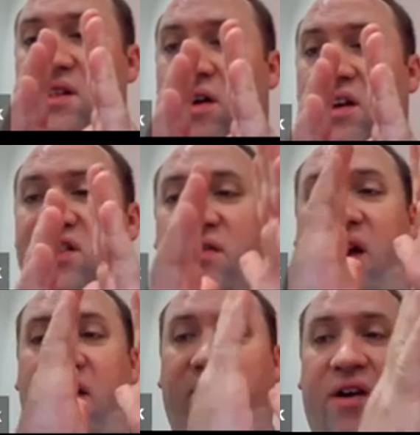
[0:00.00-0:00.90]
direction, if I
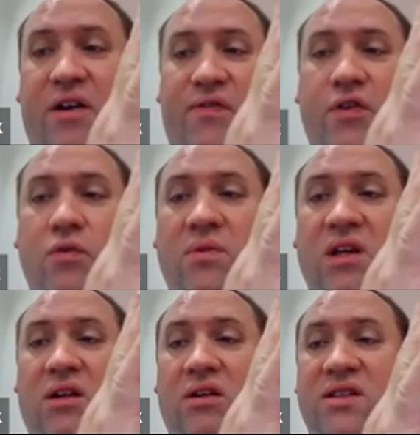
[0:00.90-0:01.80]
have very few
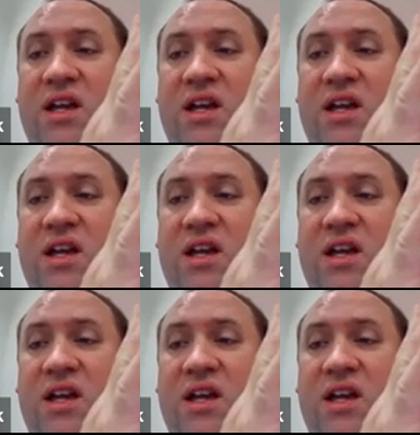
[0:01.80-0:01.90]
meters,